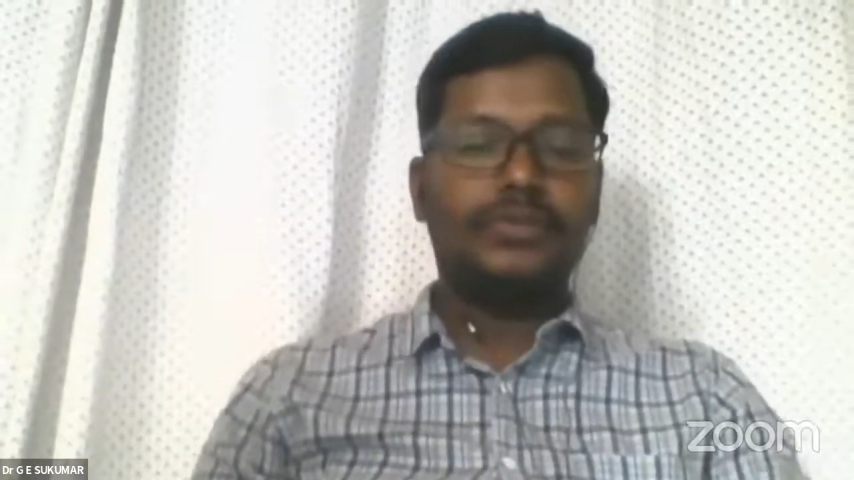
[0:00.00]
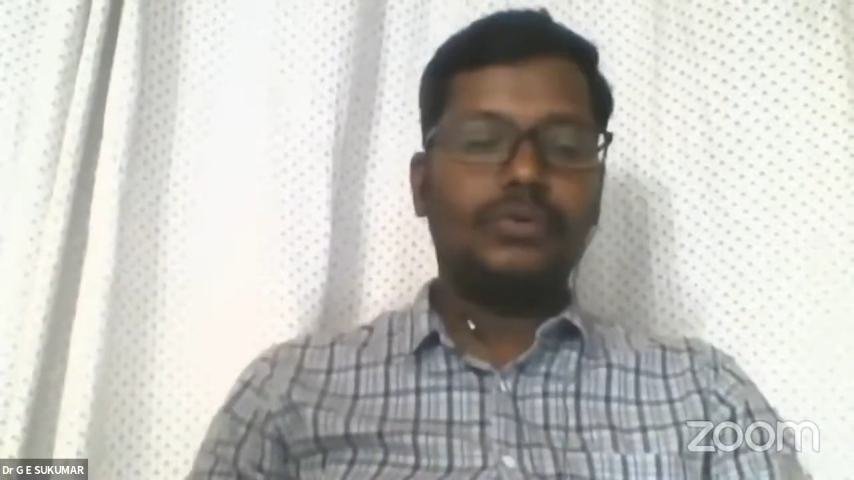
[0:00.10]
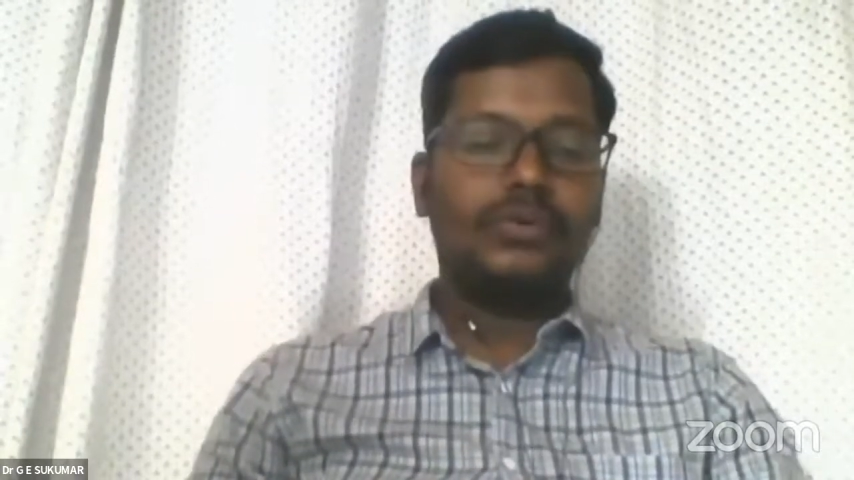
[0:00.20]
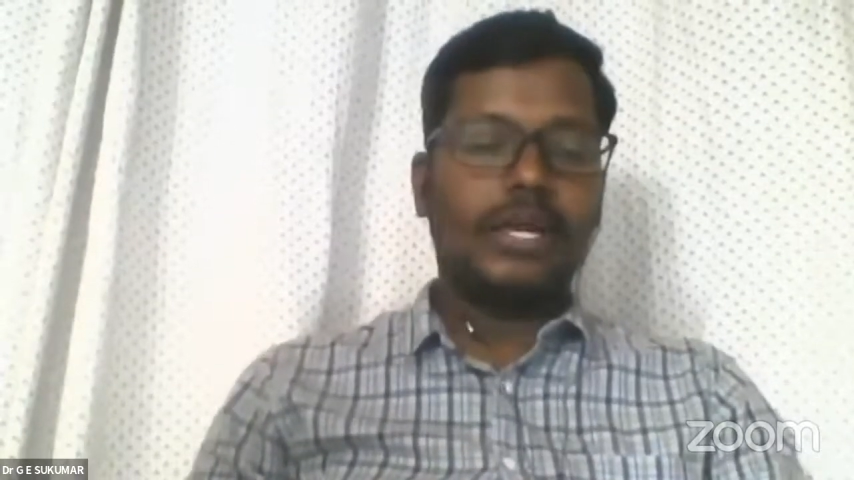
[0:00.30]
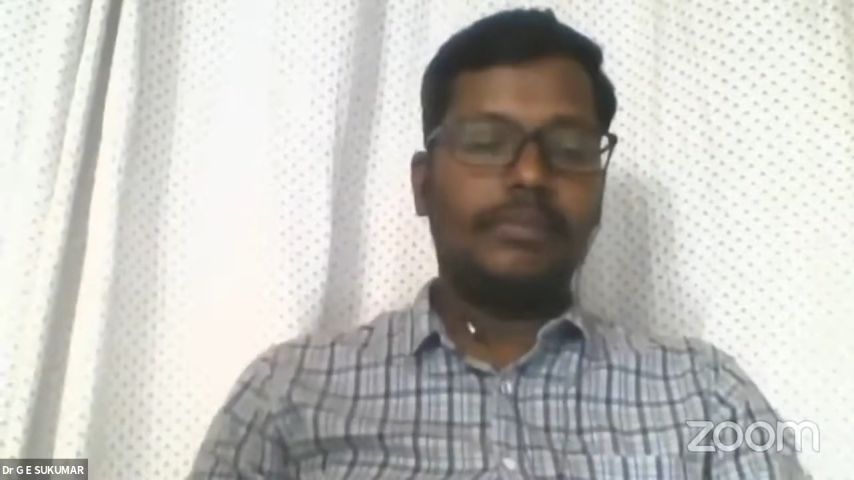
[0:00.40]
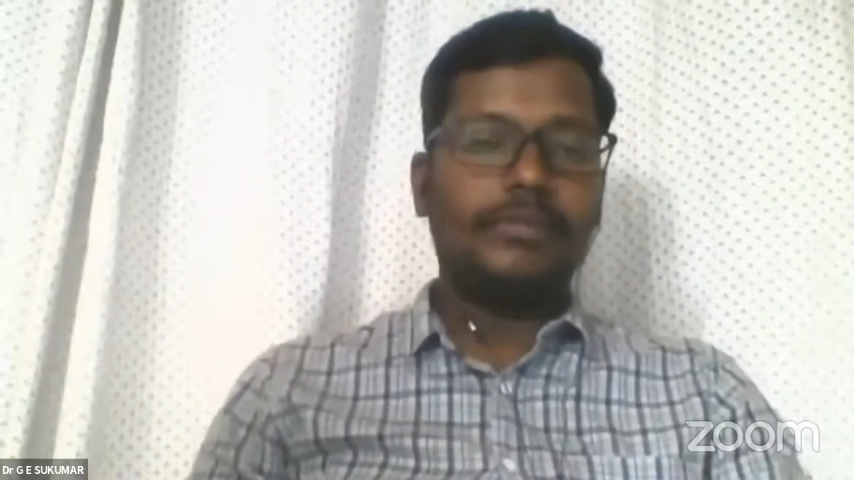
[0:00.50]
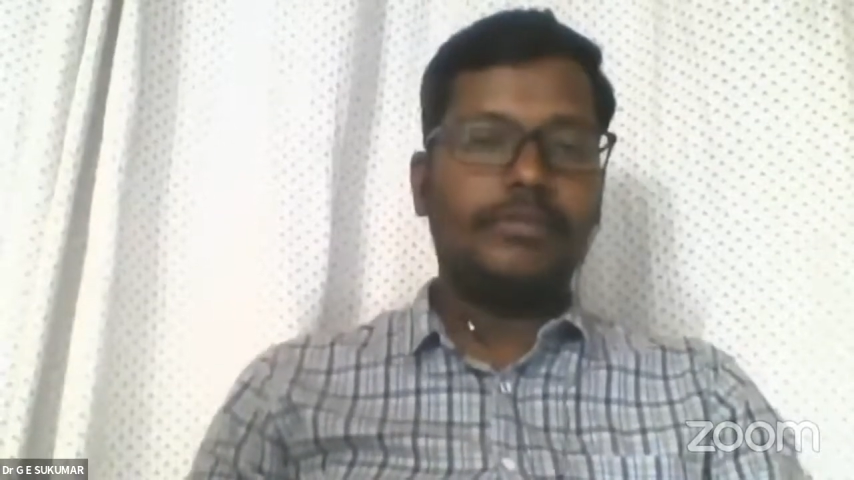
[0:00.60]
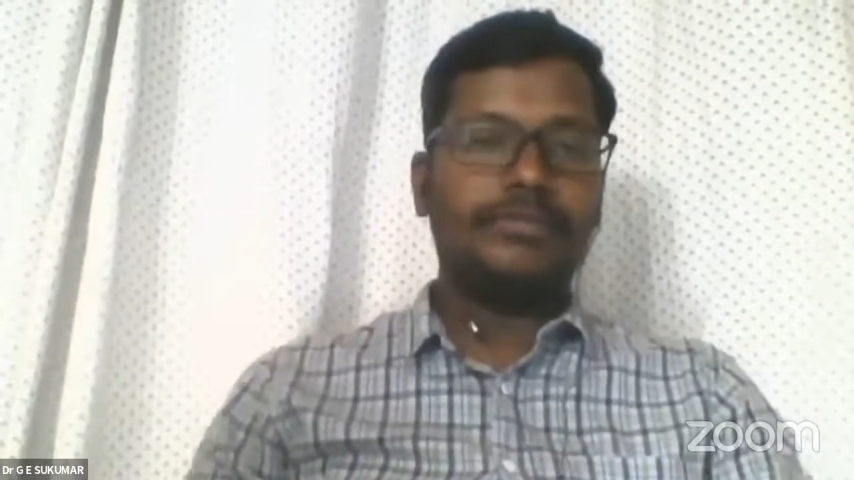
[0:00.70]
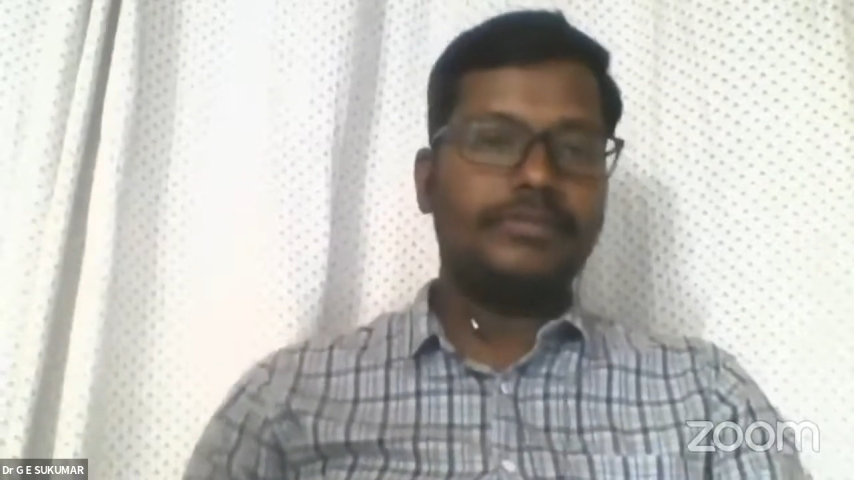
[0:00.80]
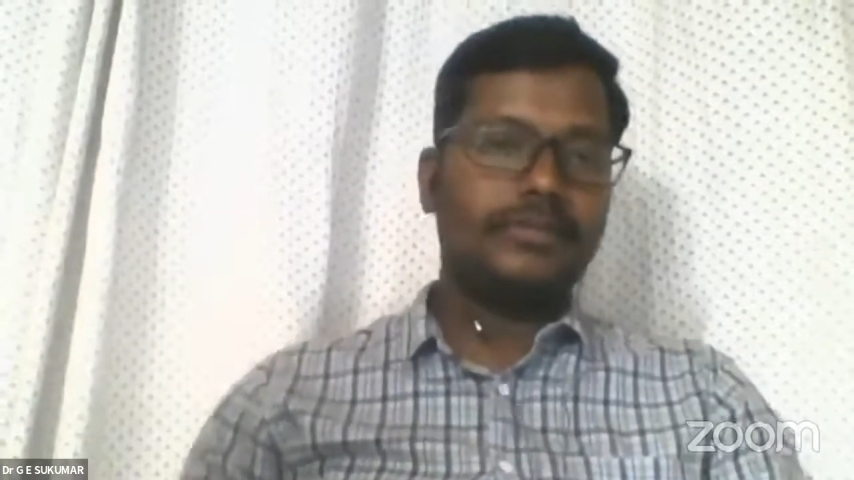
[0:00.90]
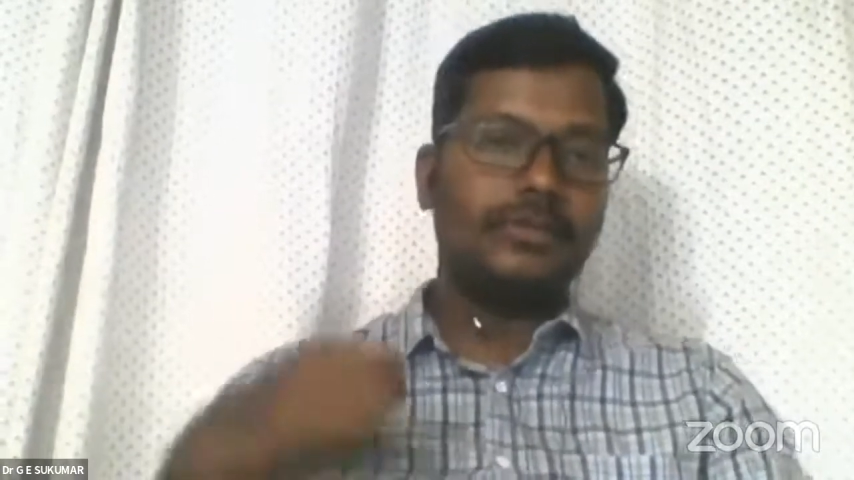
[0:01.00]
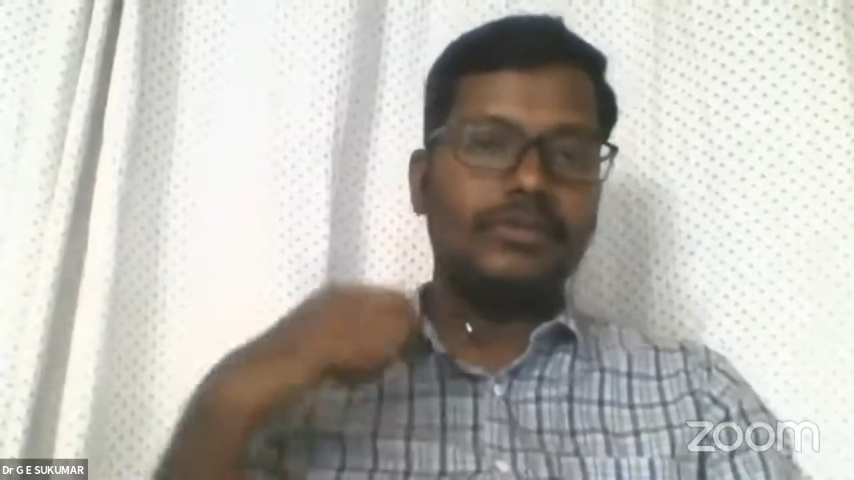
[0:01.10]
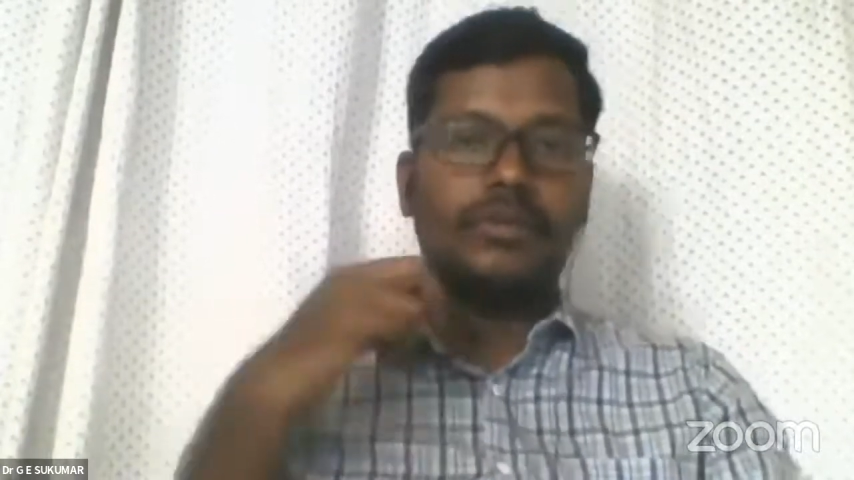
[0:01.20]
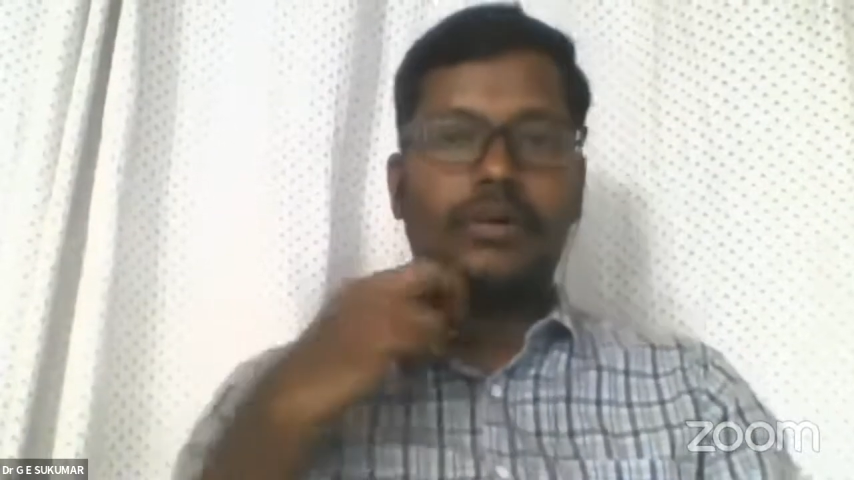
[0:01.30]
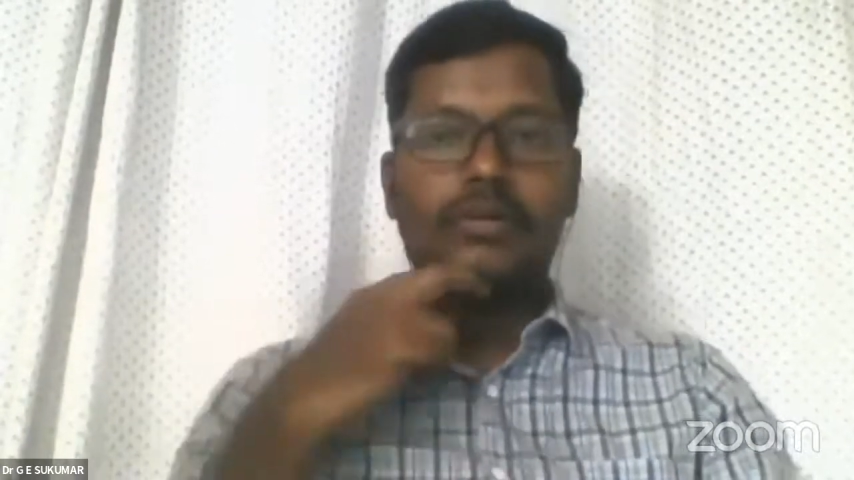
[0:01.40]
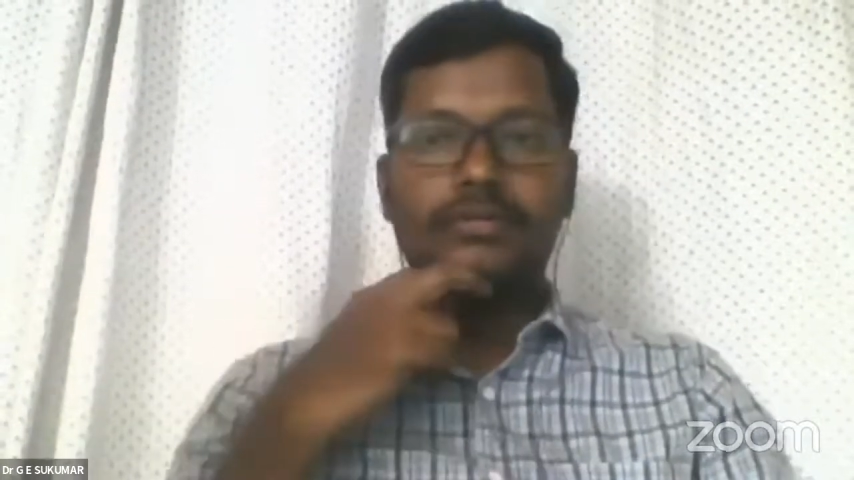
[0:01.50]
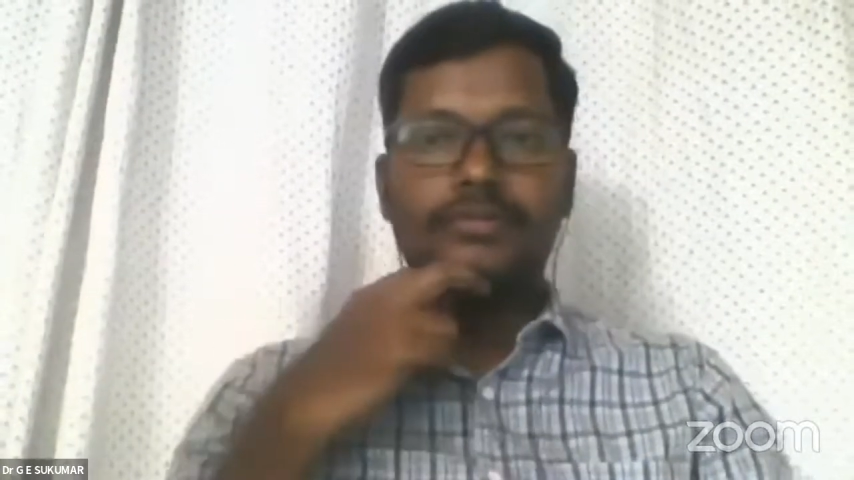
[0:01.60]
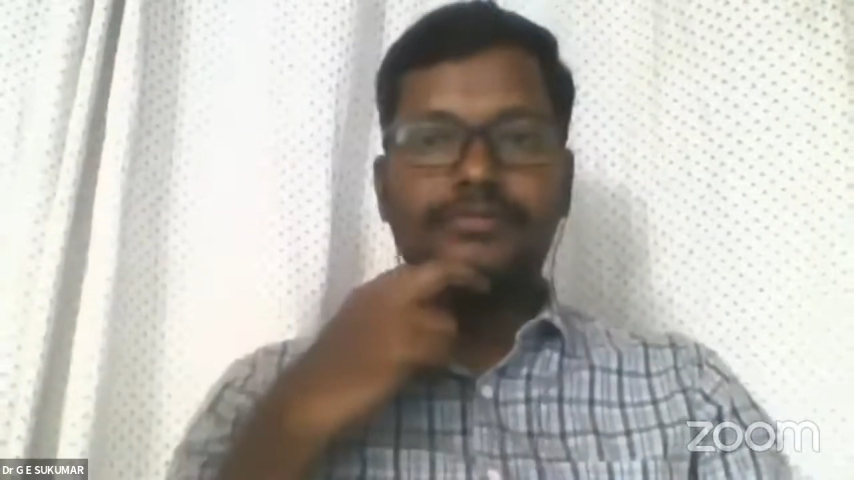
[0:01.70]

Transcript: two type of tools or